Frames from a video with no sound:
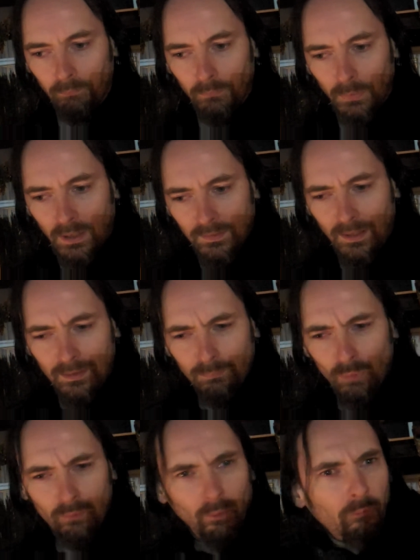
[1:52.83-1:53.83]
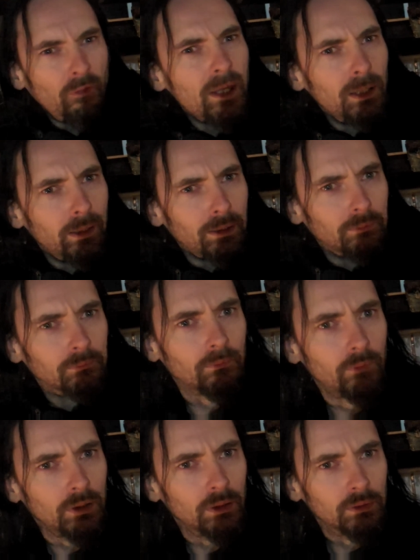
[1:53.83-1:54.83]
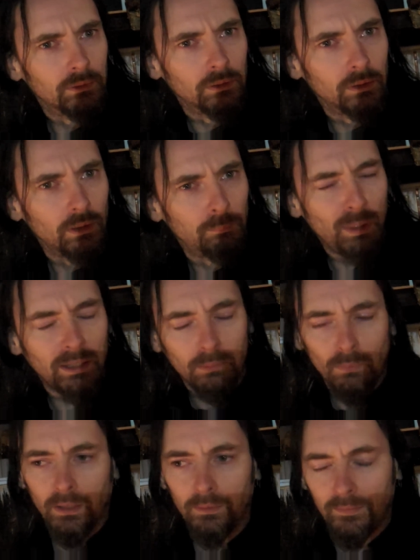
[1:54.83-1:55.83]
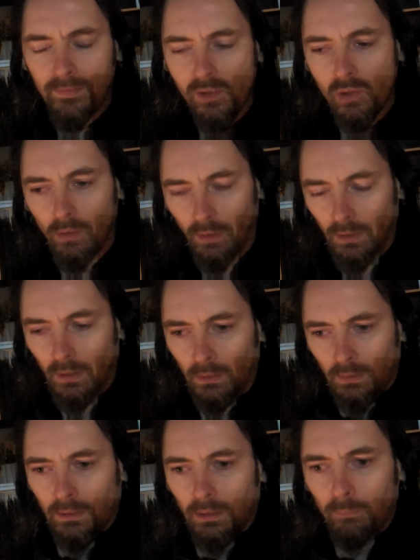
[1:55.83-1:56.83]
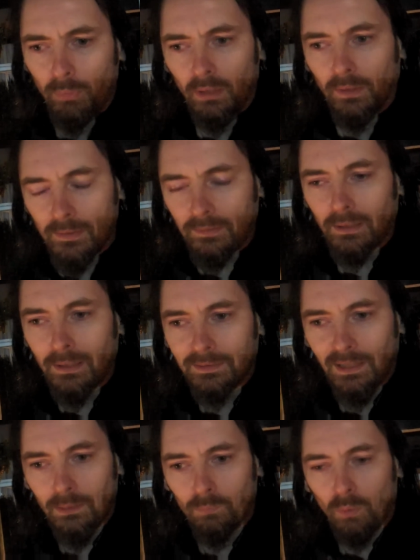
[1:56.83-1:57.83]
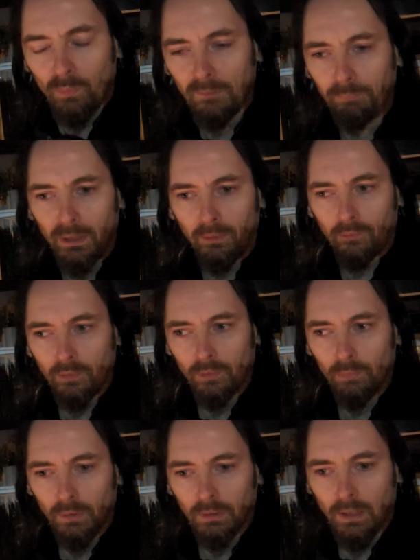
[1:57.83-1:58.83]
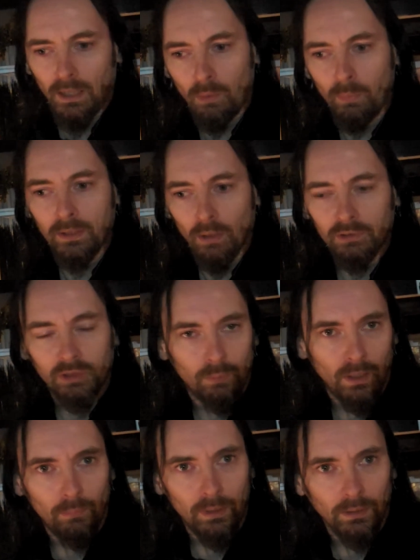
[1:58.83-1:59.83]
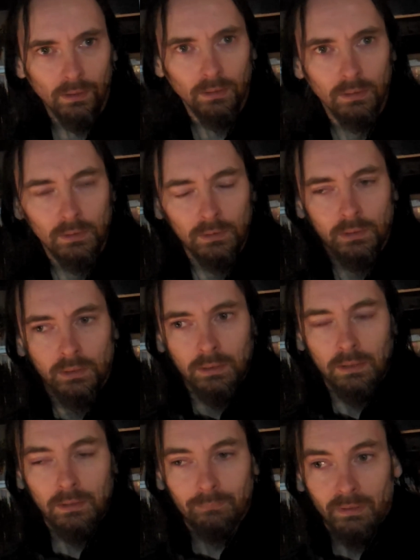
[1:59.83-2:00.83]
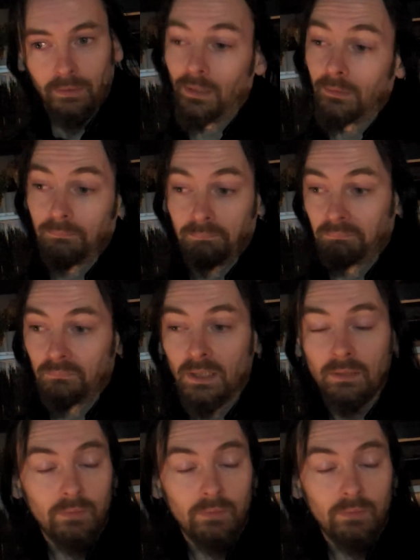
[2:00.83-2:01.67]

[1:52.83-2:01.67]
because that's more of a feeling than a black and white decision. But at least I can tell them what we've been through and how we got to where we are, and then leave